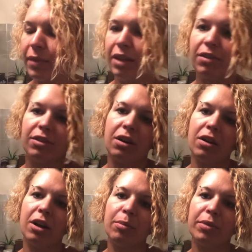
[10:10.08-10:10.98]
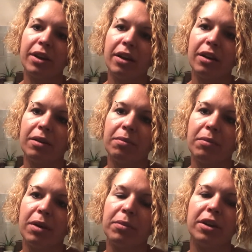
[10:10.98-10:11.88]
it started up again.
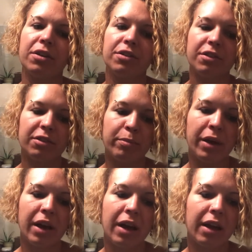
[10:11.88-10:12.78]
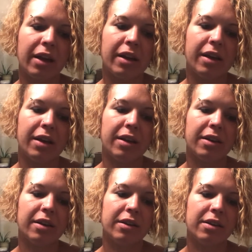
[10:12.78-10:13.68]
My Meniere's is back and